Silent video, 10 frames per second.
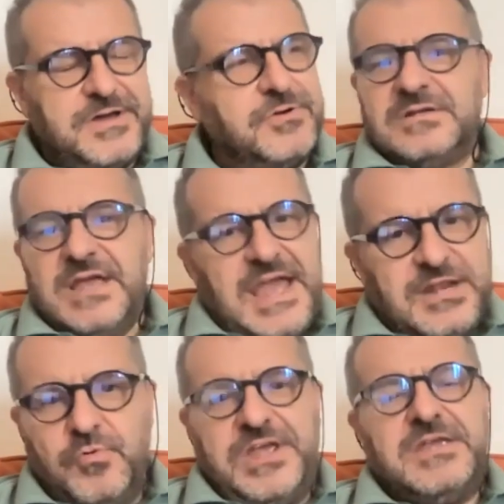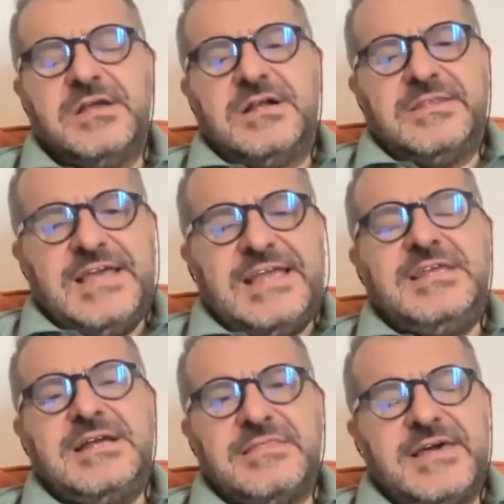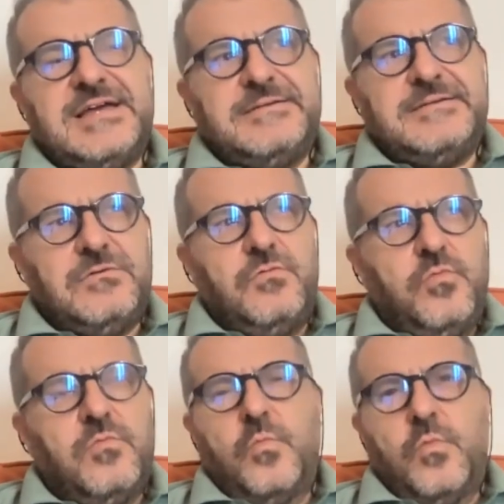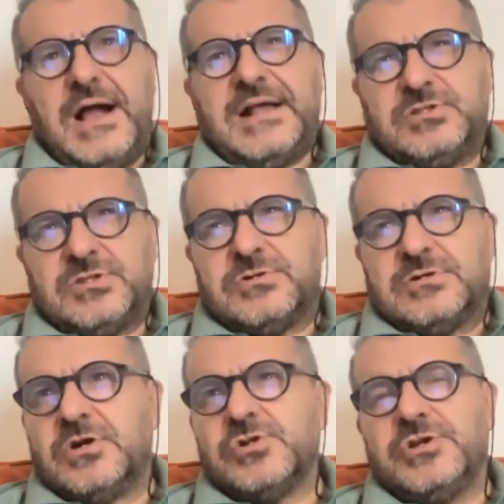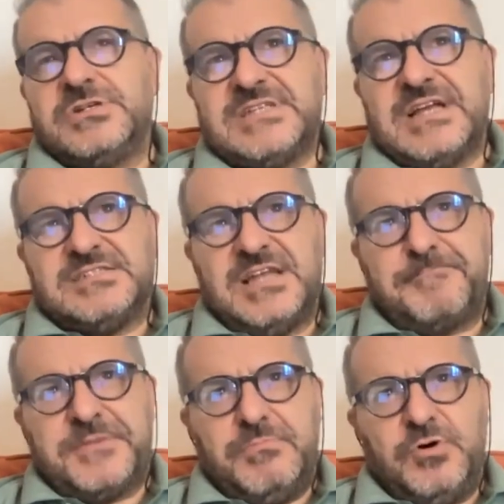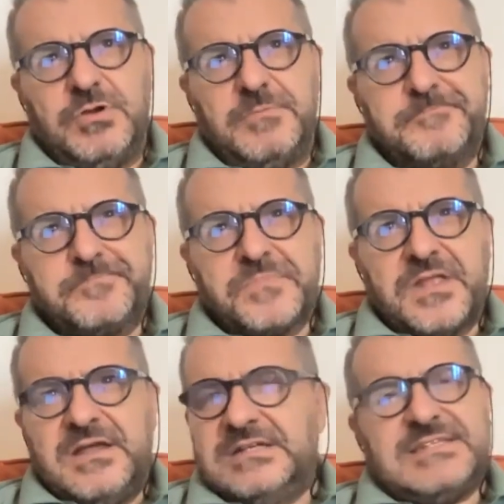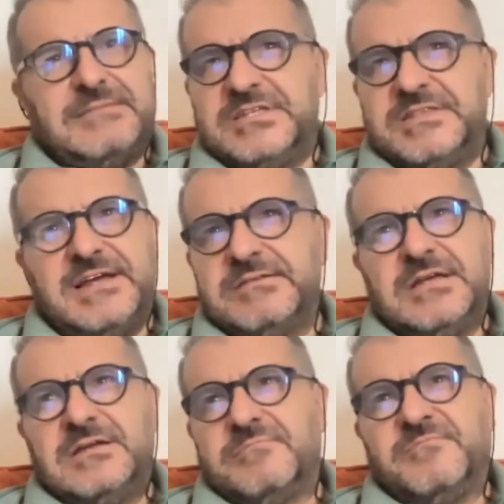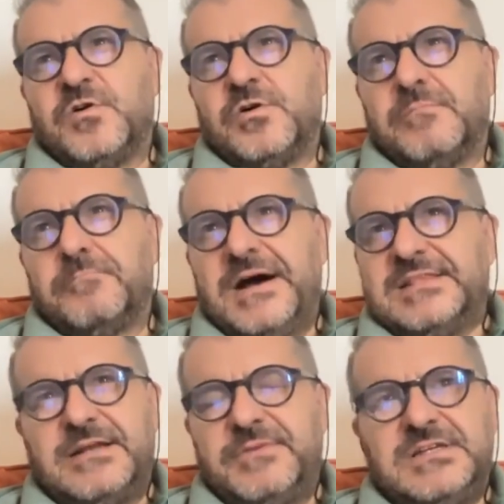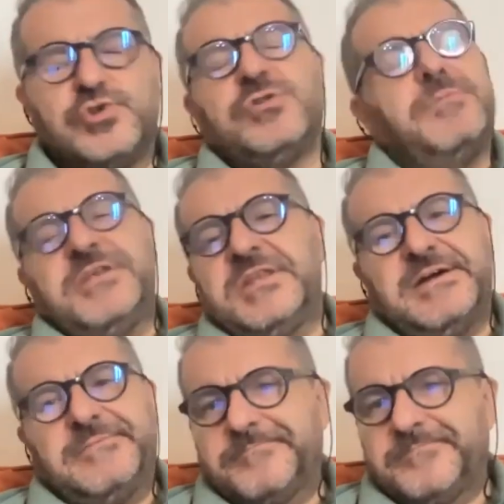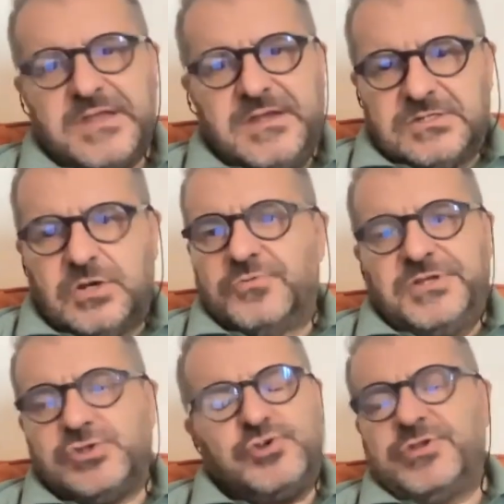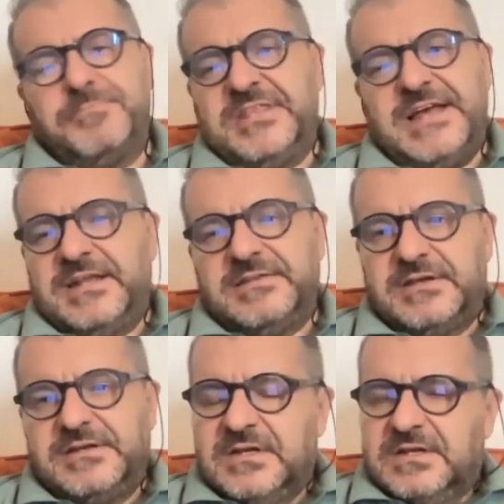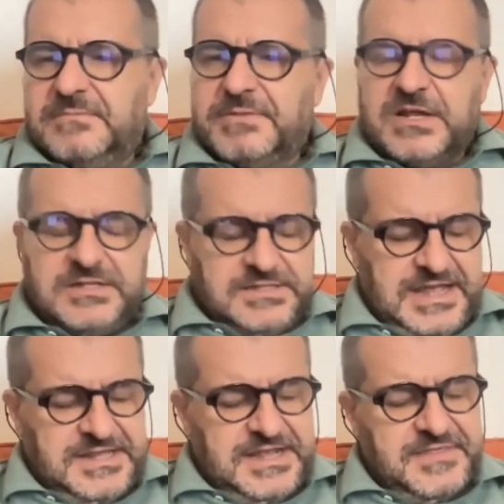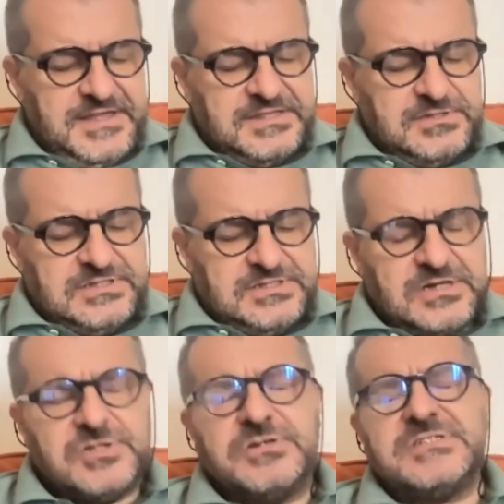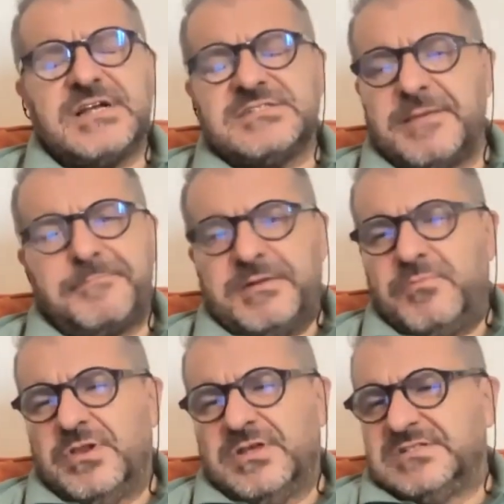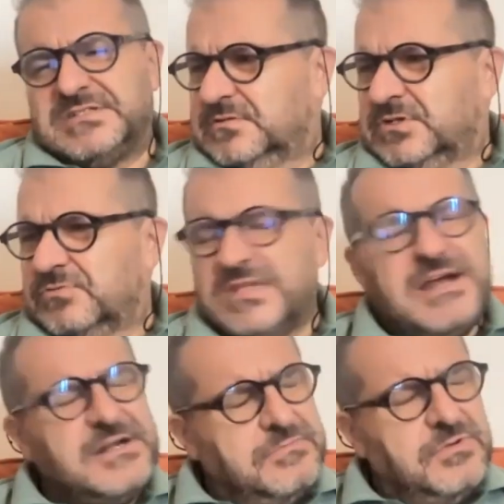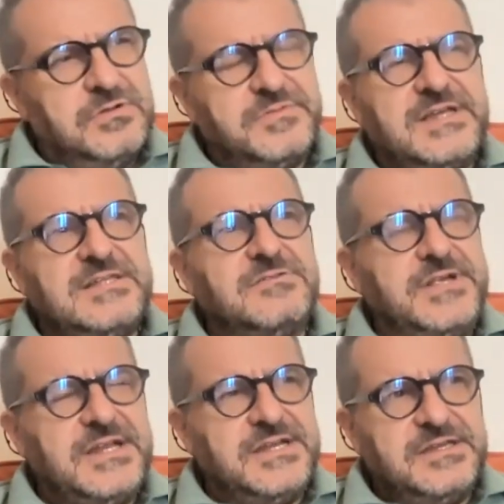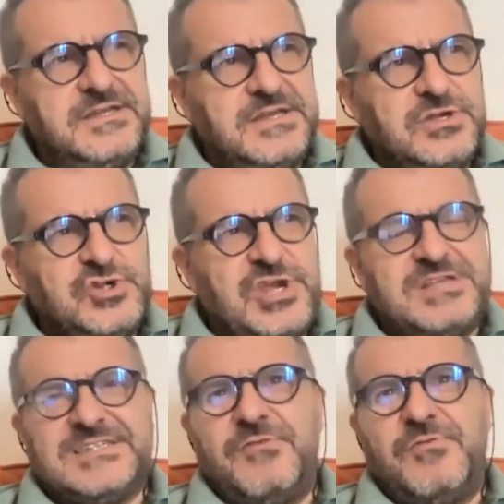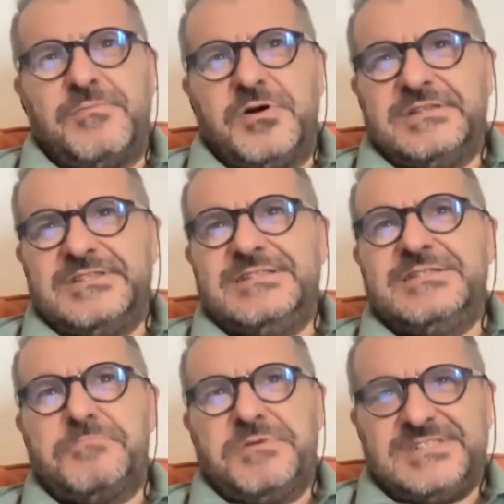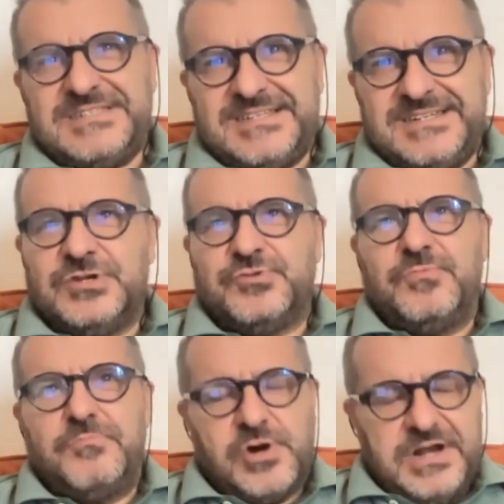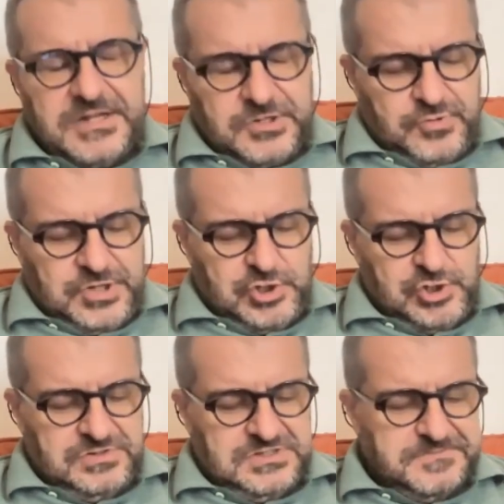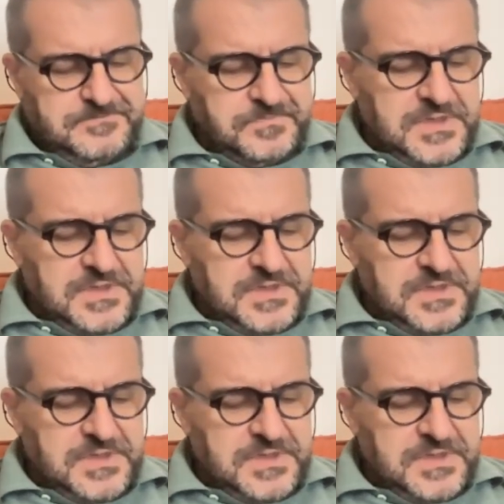Uh, anyway, the idea that uh, torture is acceptable is something that for Putnam shouldn't be done. So this shouldn't be done. The, because the idea that torture is acceptable is so terrible that really shakes our deepest into moral intuitions.